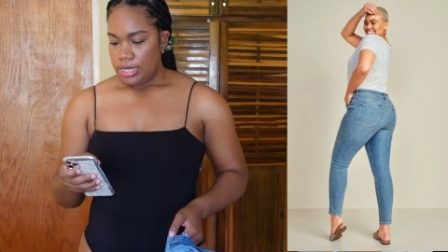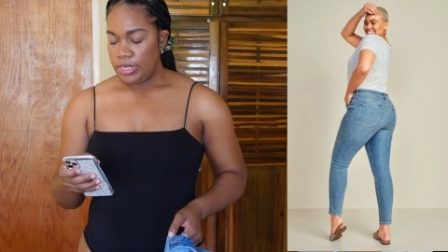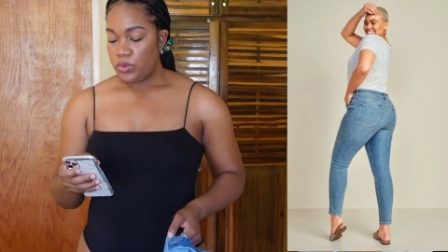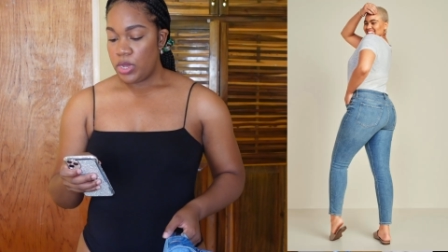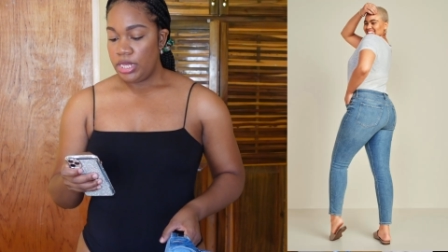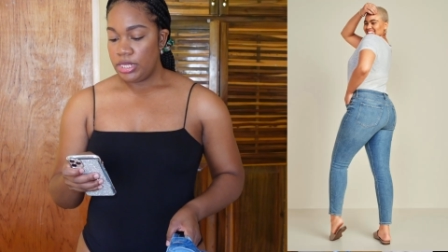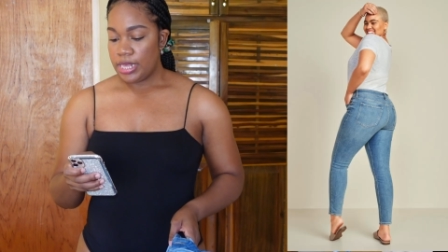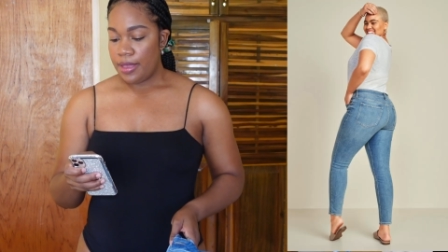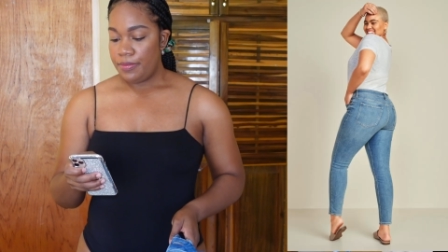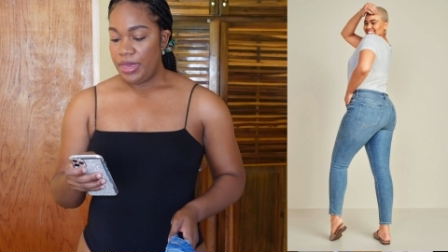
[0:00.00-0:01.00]
this one is
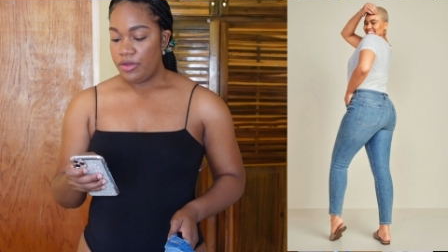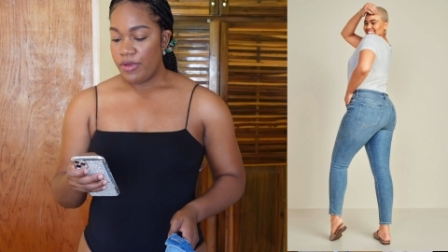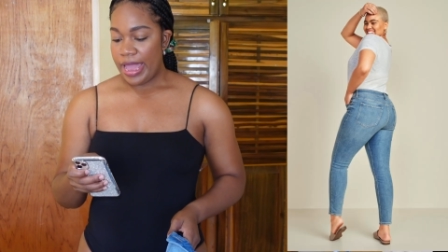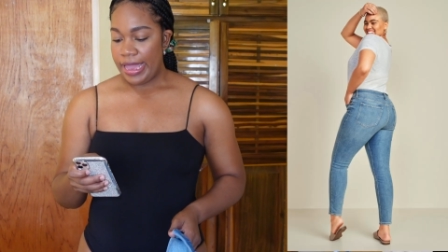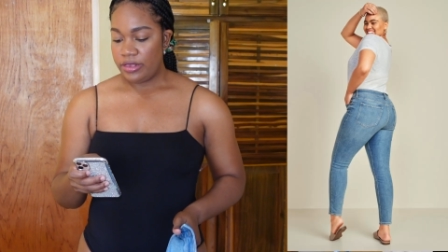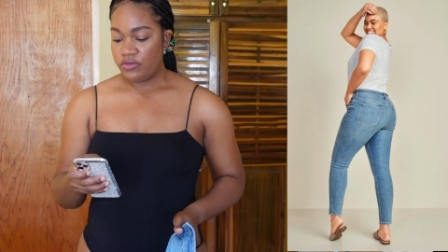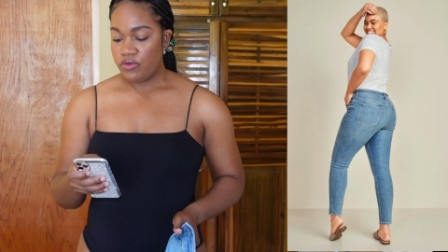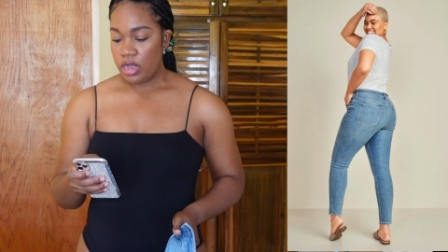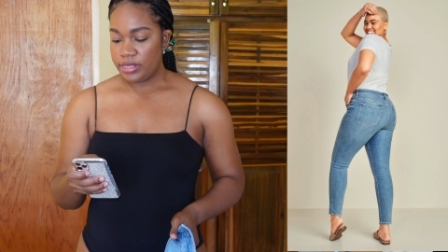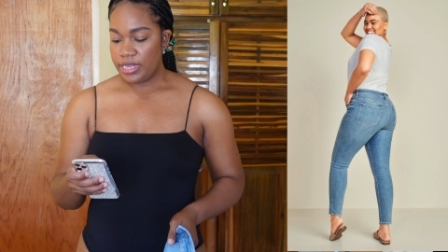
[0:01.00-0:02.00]
a mid-rise
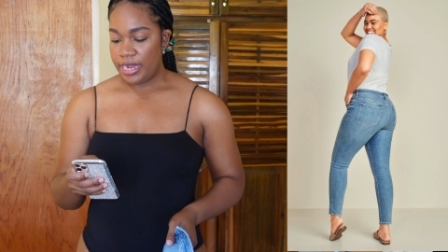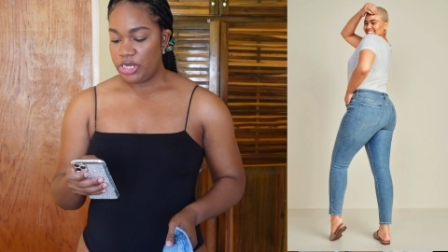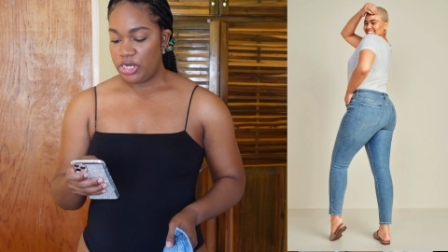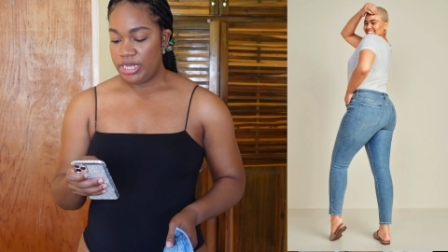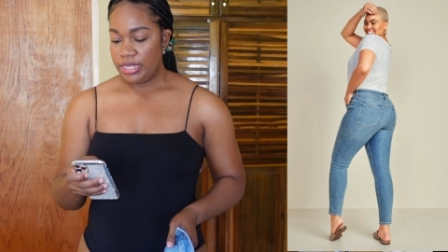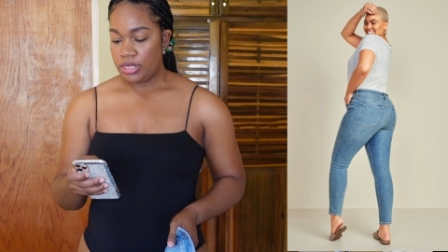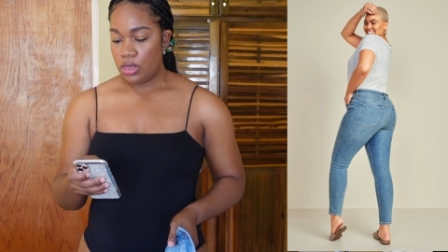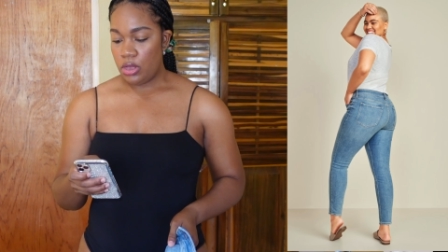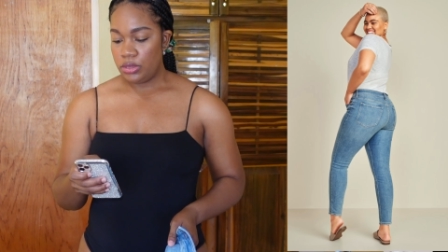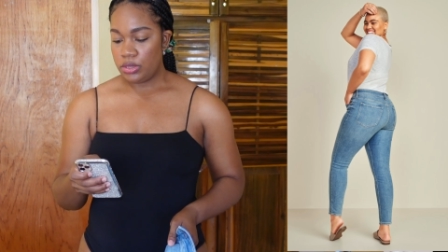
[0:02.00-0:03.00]
rockstar jeans
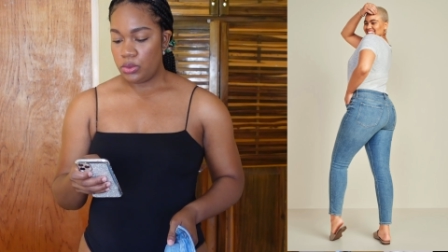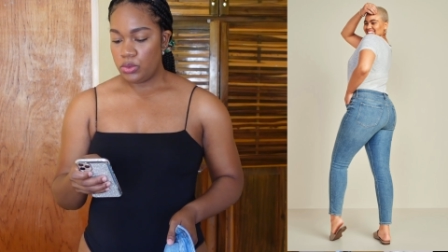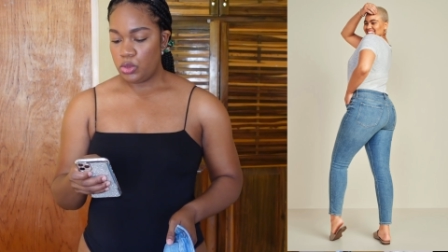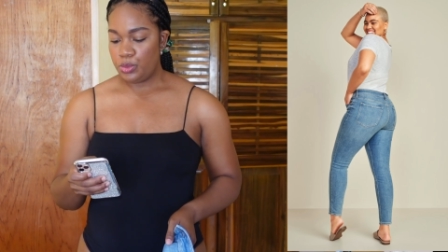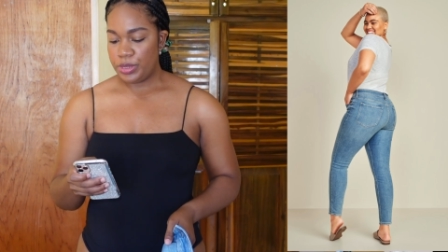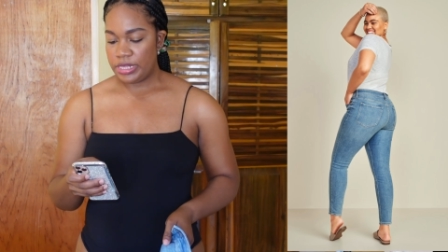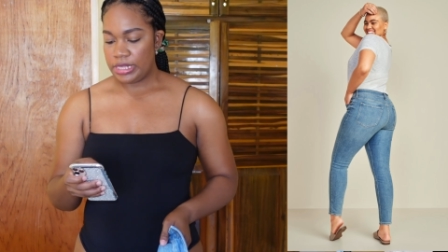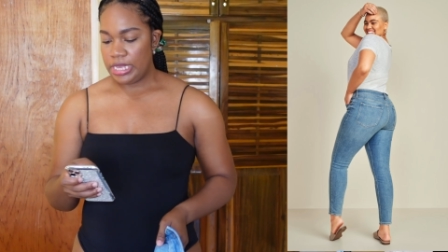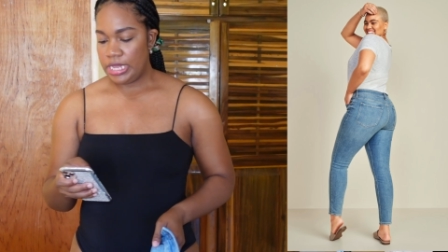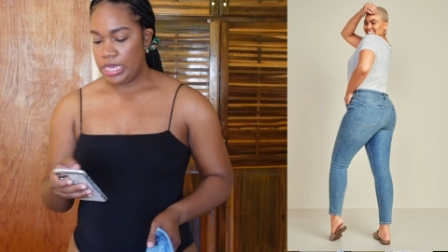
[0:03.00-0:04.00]
also super
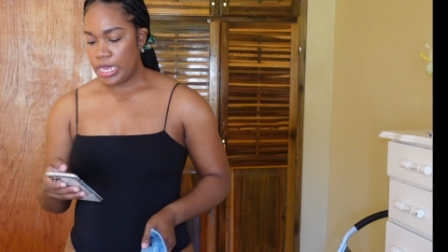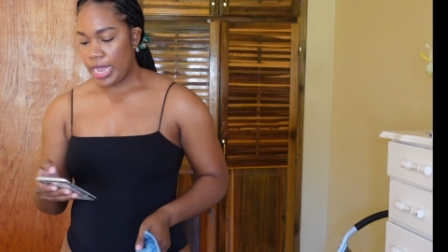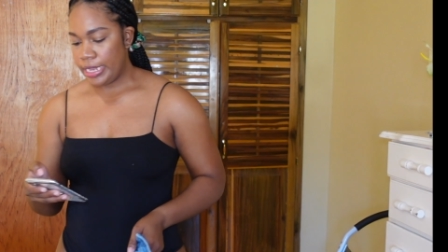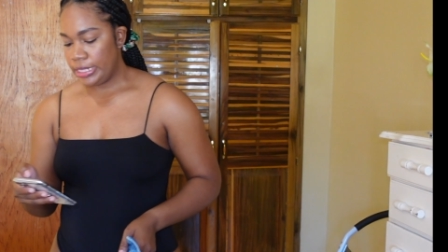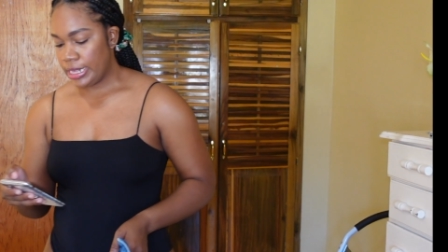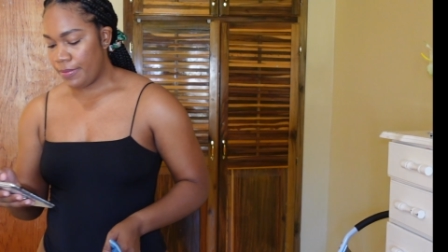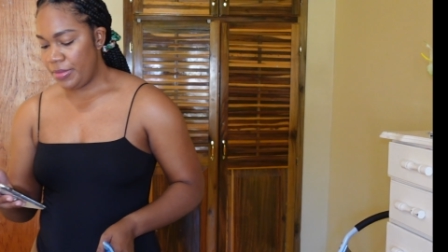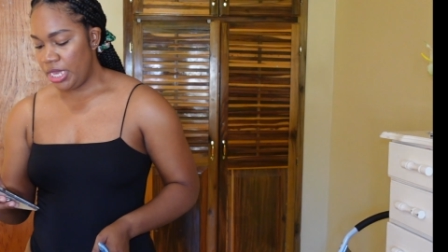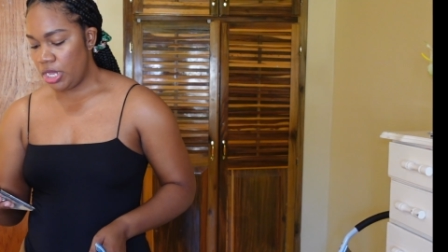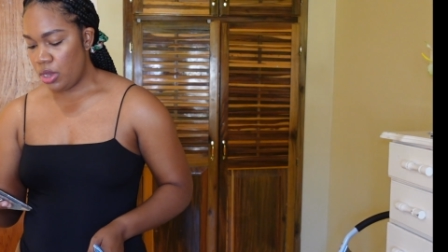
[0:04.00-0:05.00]
skinny and it's a
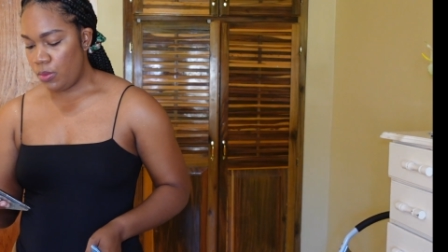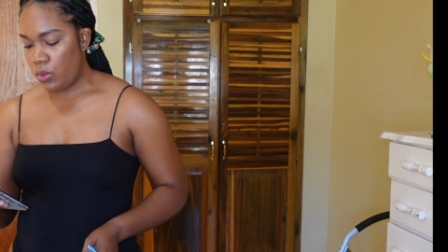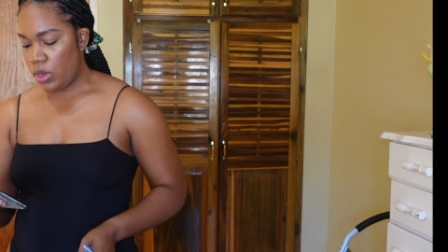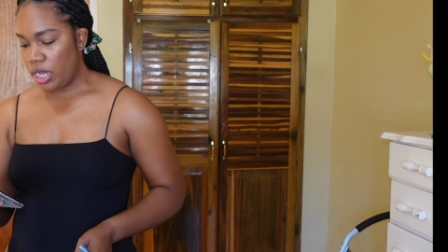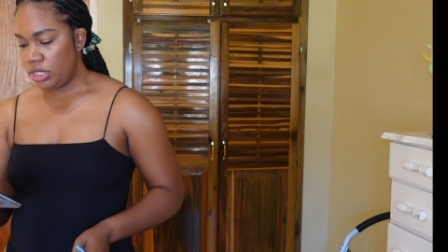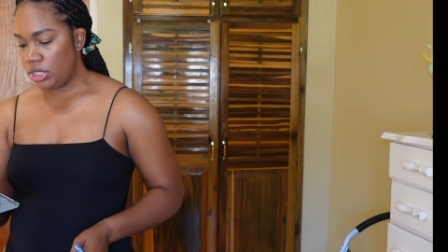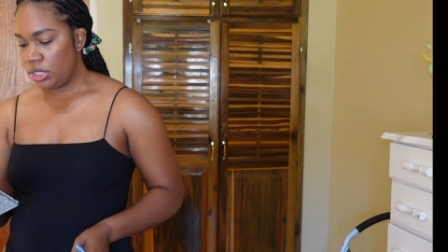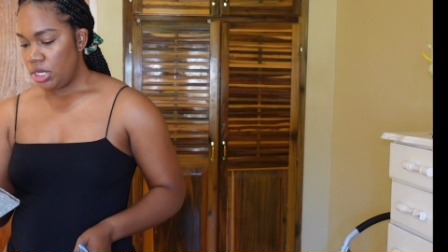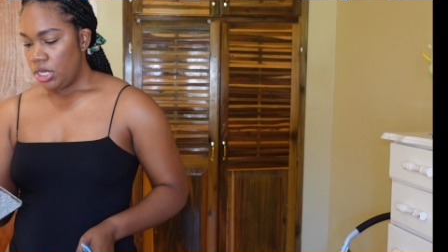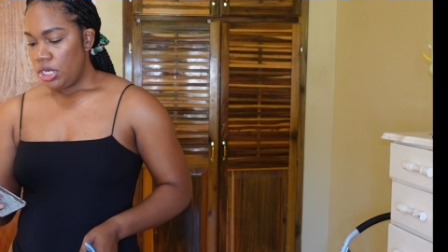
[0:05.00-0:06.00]
medium wash
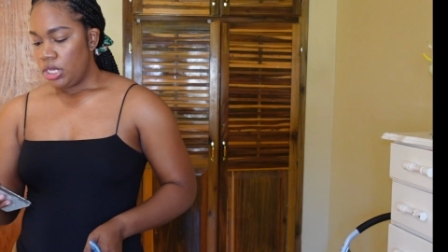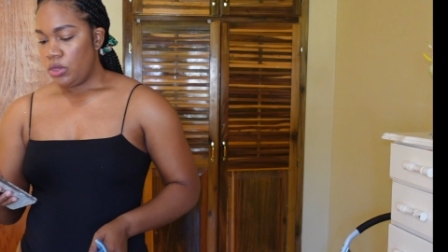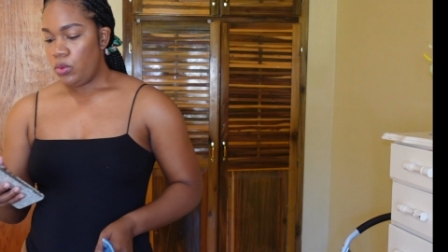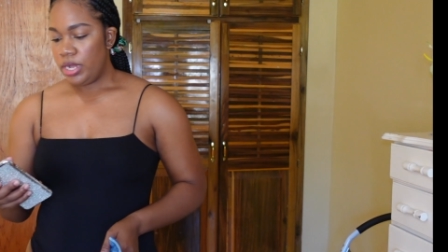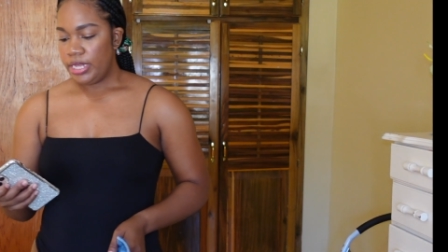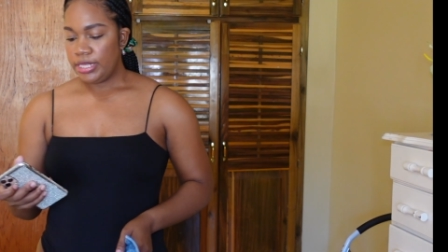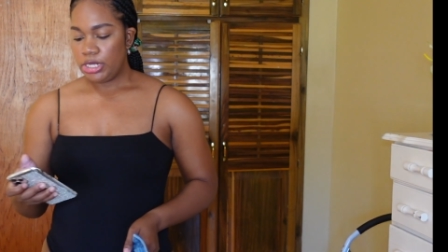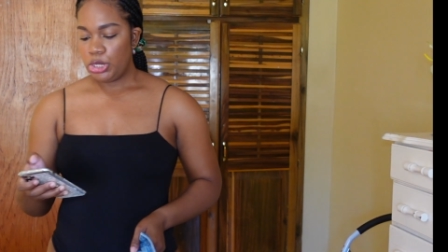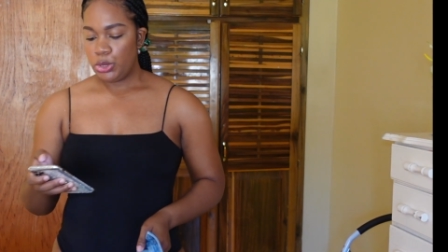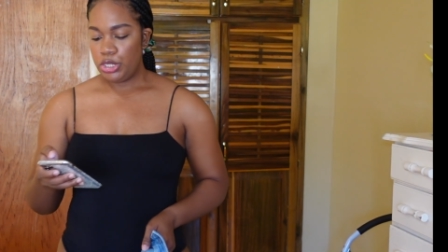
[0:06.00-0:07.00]
the one that I
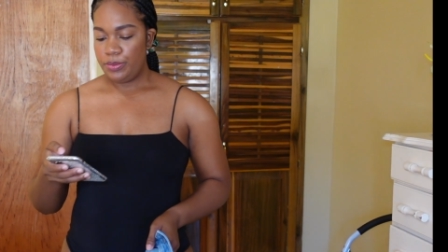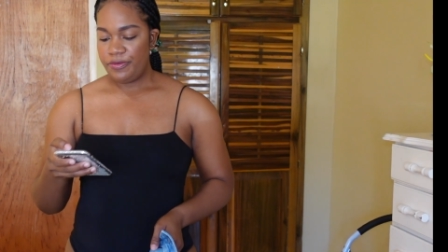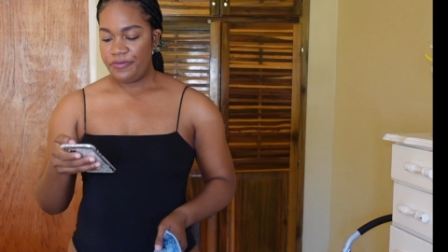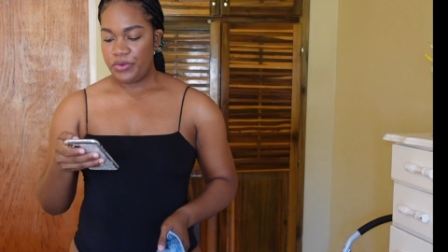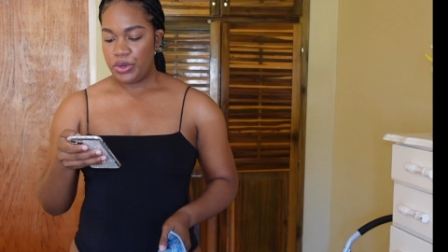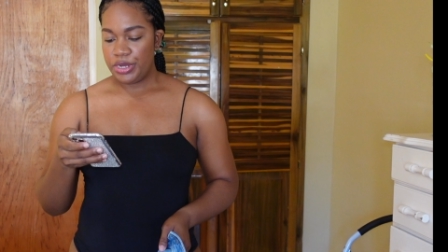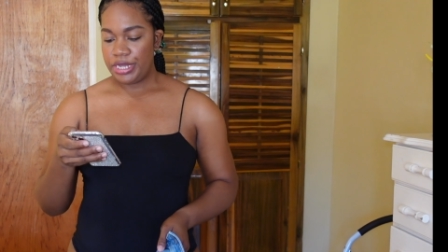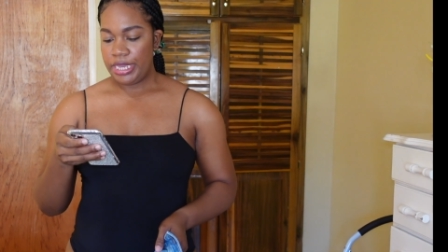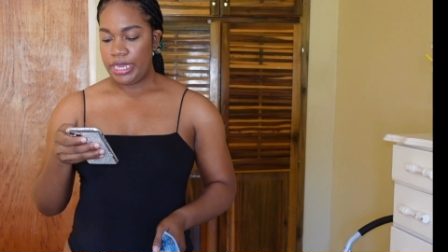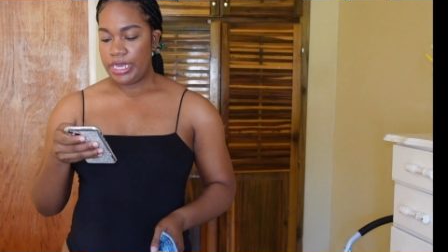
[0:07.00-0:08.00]
showed you
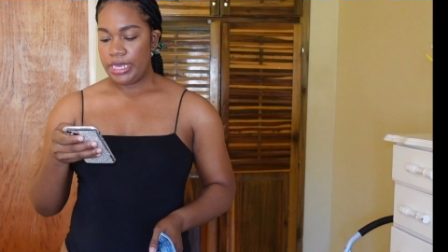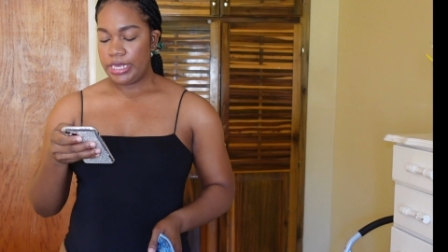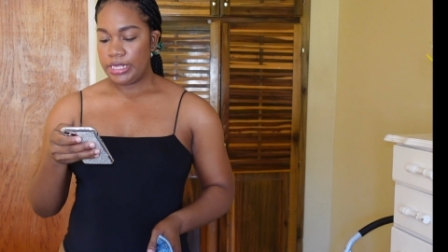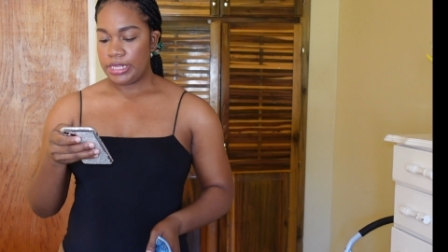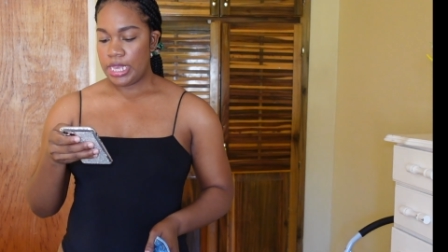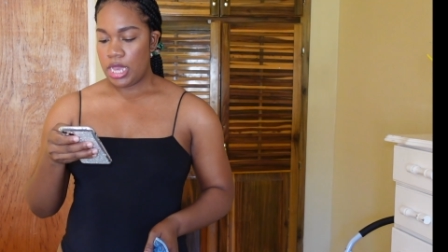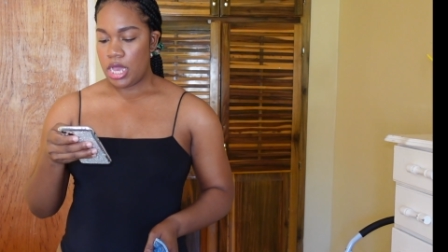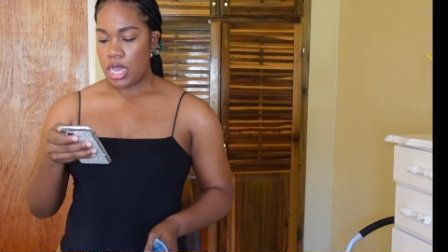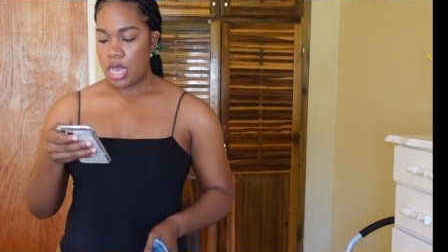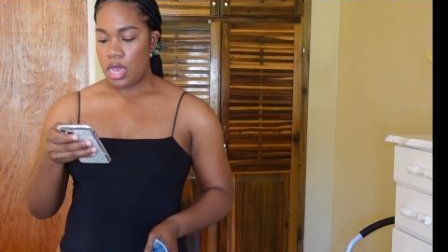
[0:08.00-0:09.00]
before is
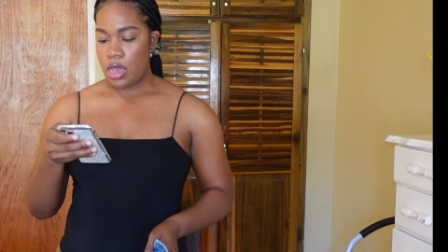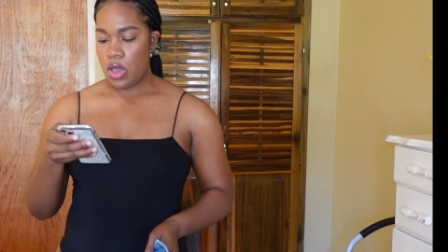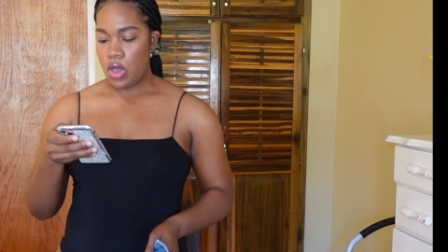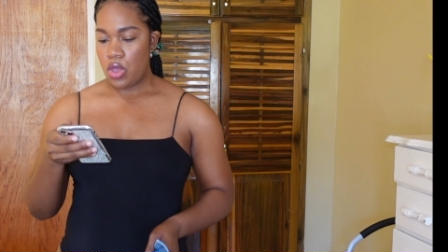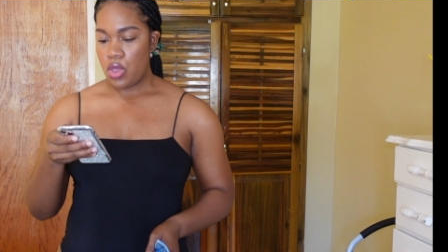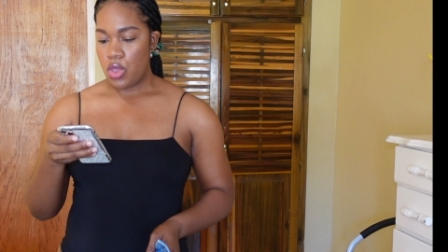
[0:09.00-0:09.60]
uh,